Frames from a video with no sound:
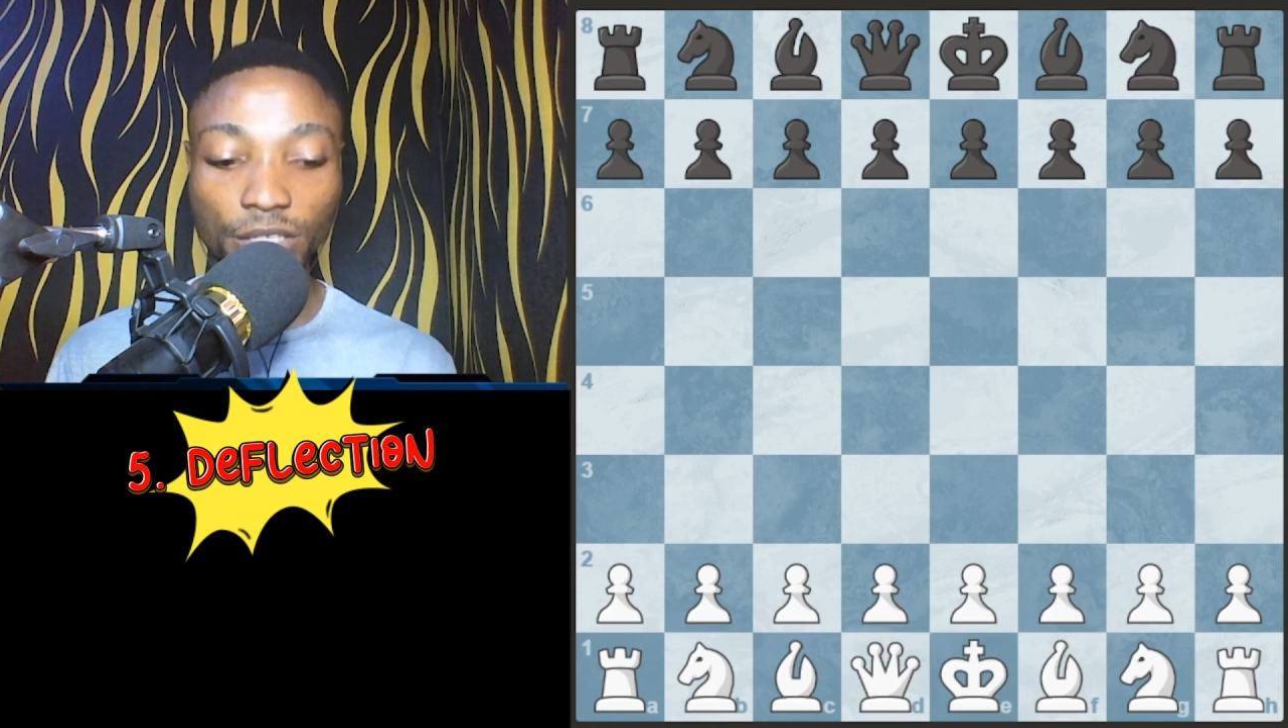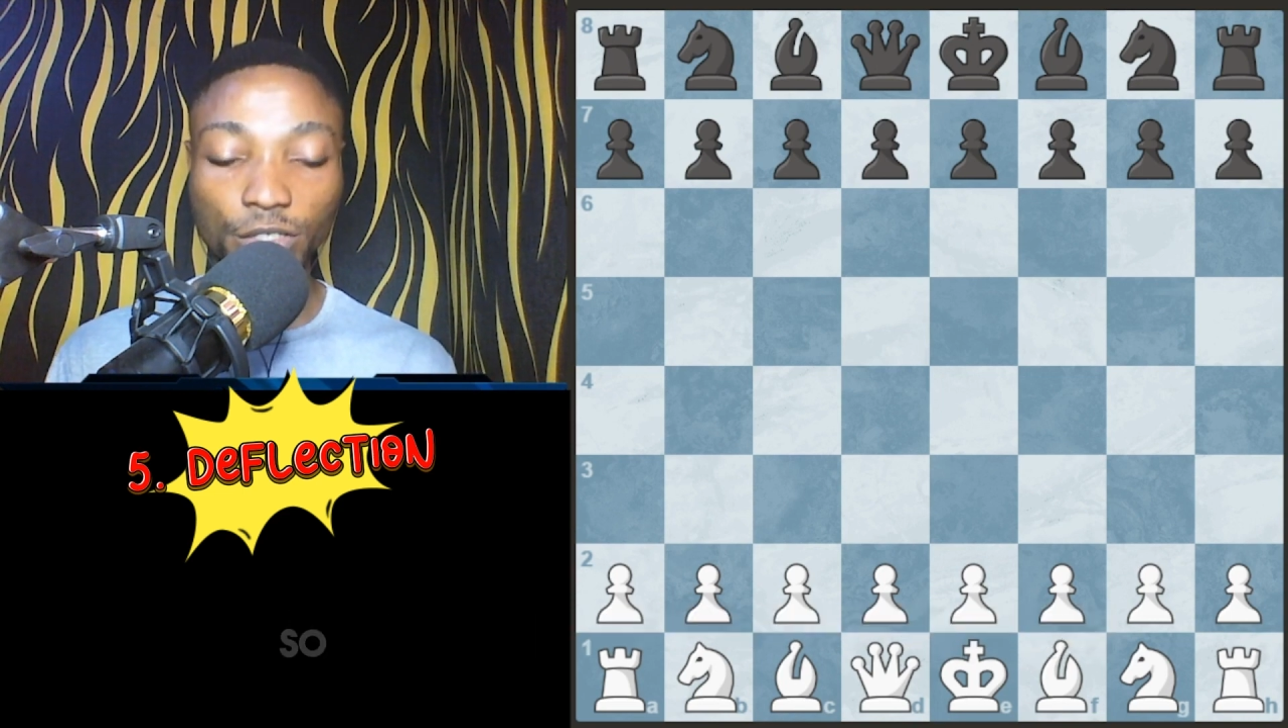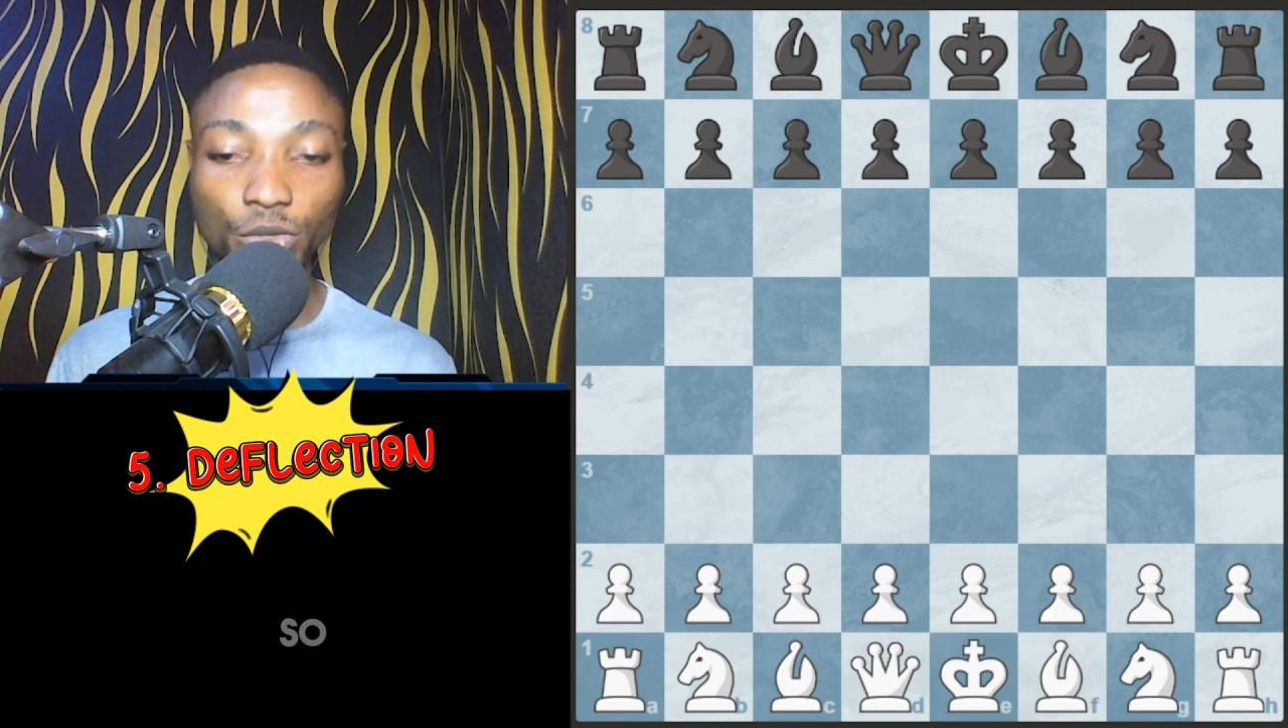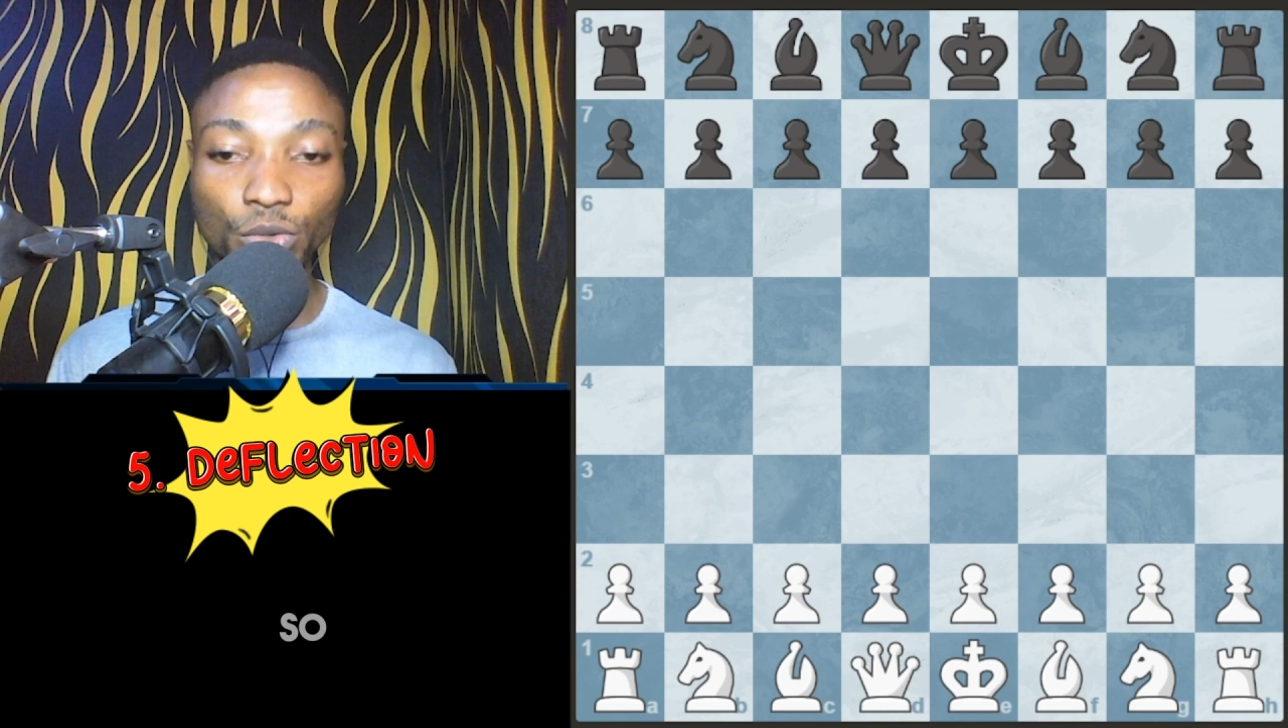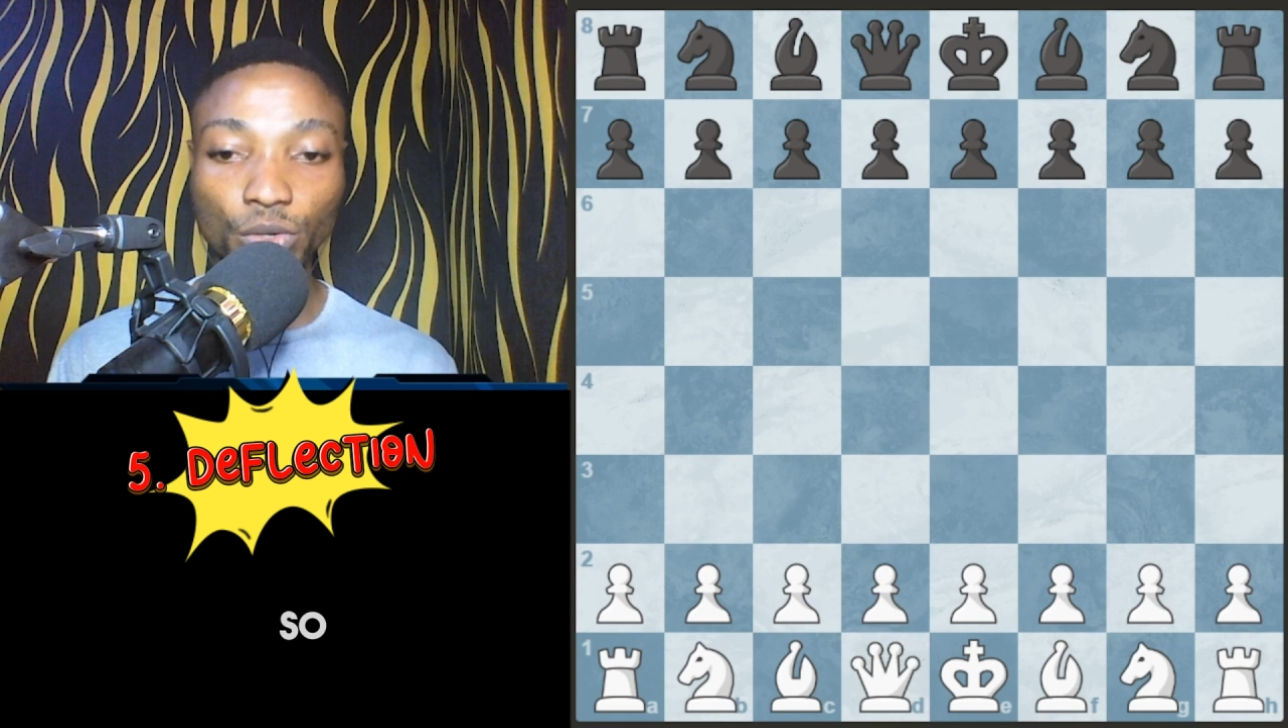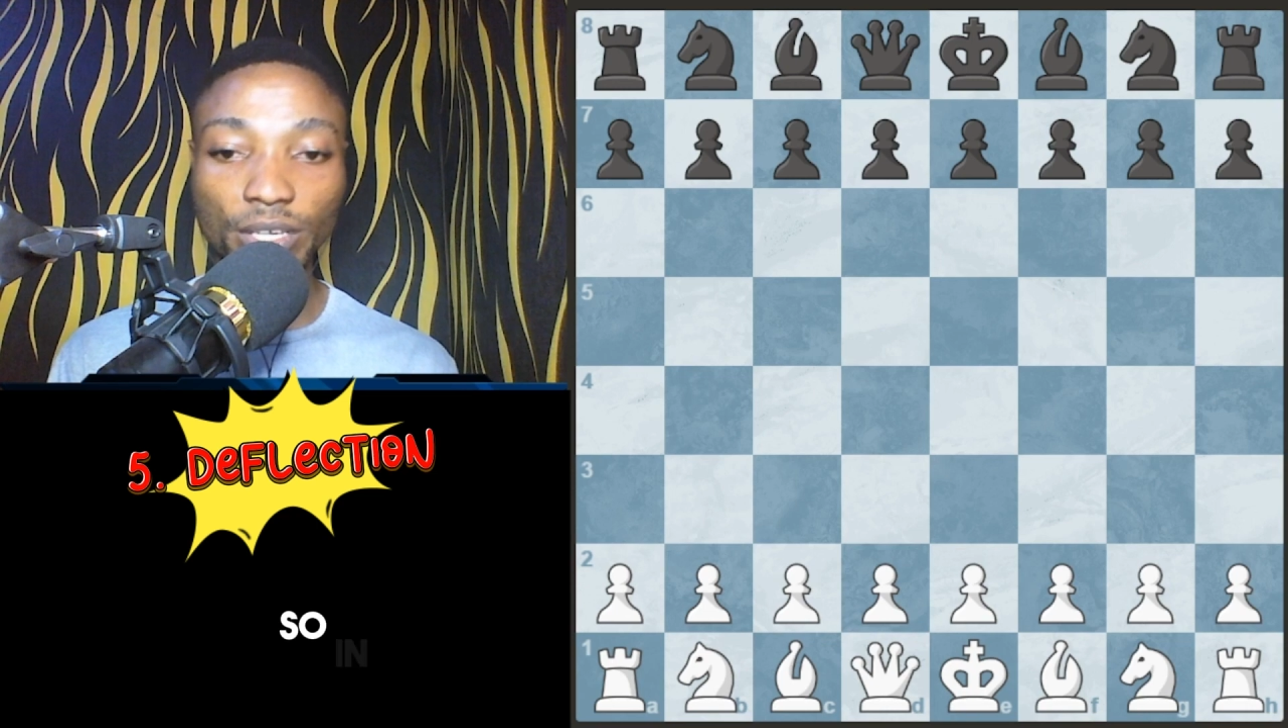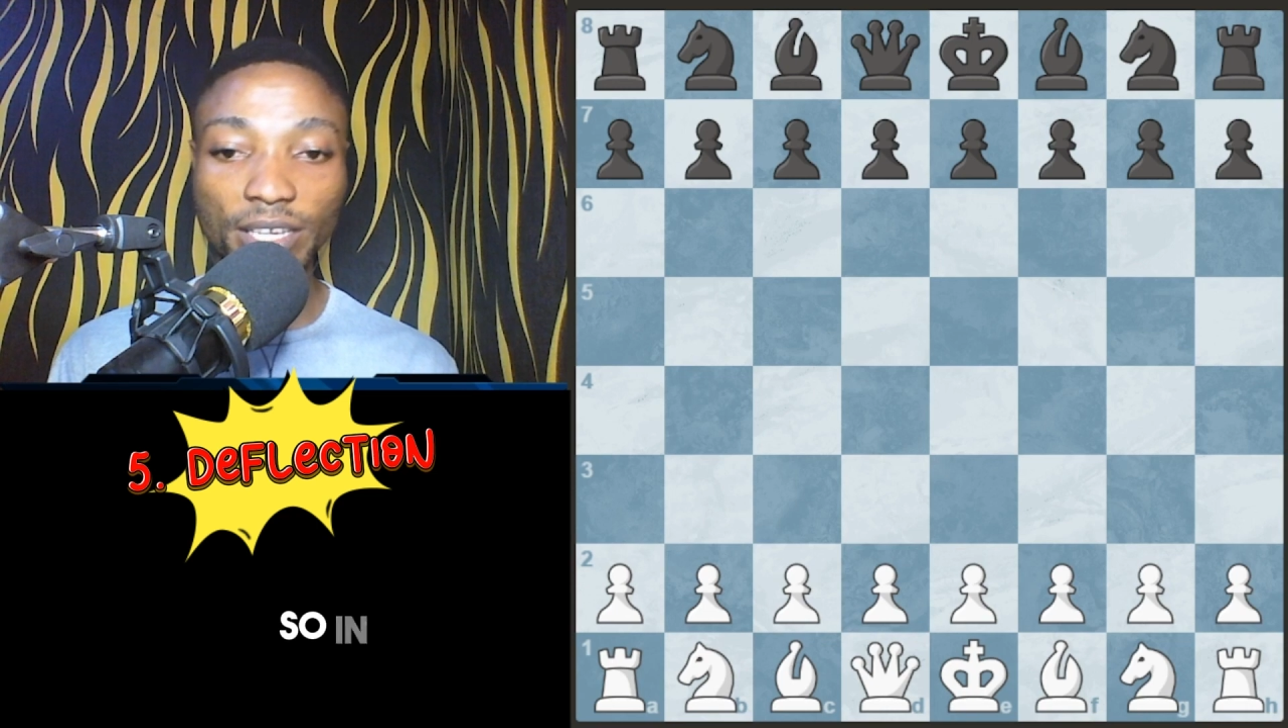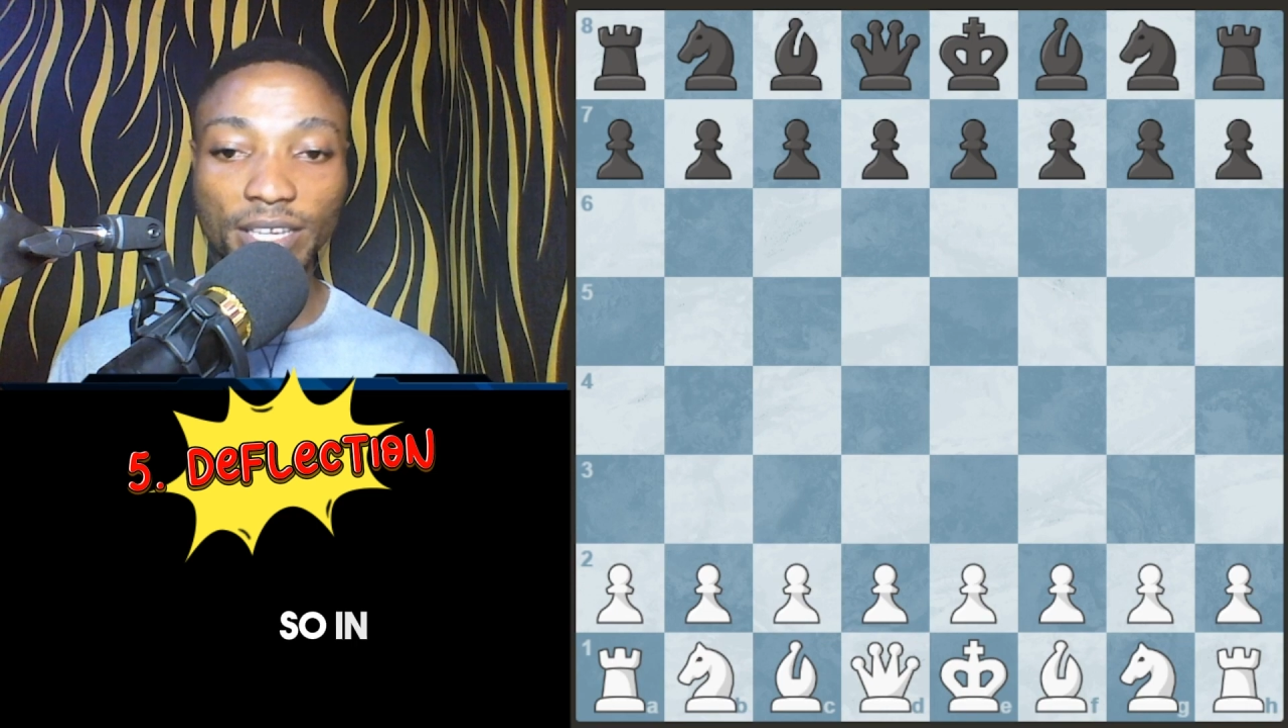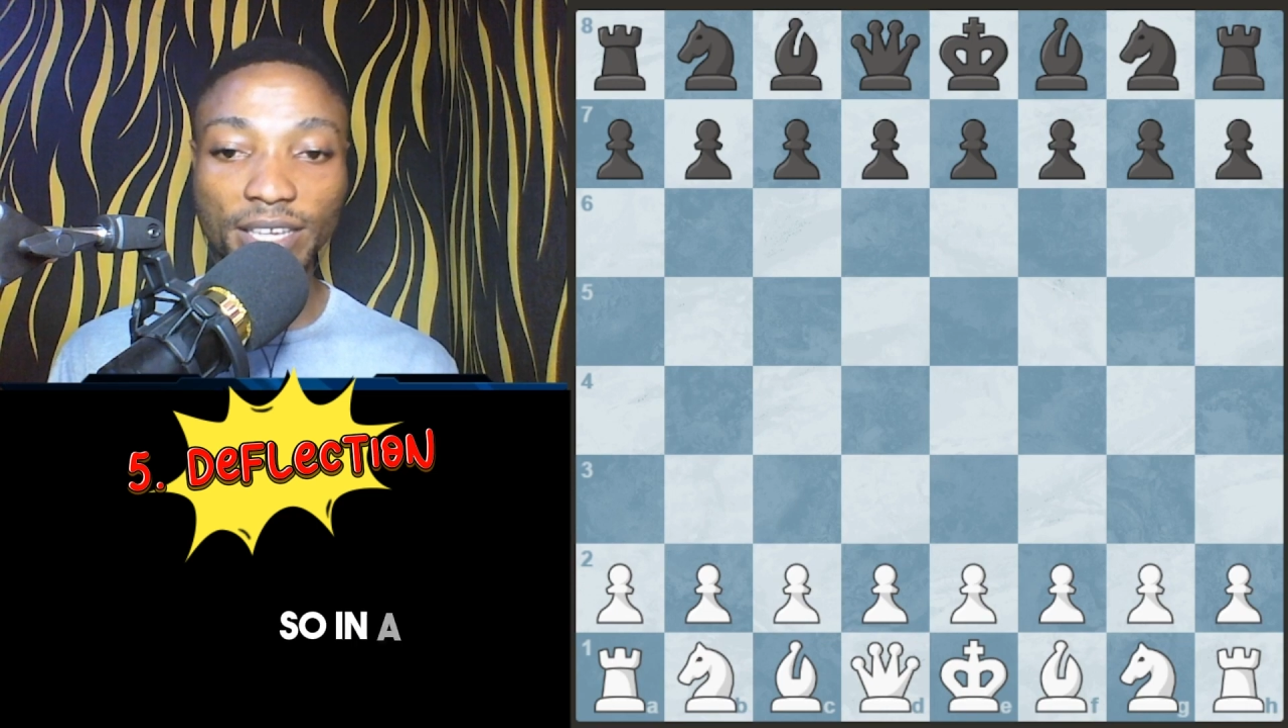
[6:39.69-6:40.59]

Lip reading: So, in